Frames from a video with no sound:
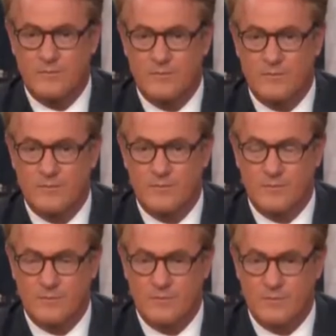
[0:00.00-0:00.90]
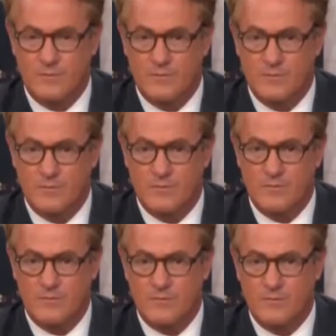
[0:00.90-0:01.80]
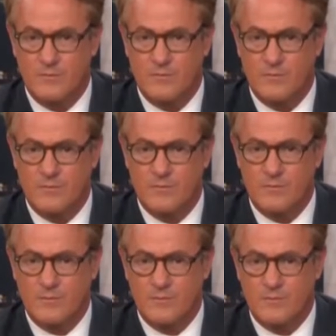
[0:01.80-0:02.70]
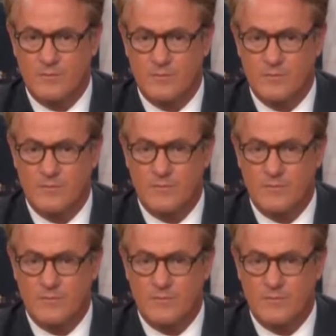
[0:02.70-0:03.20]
[no speech]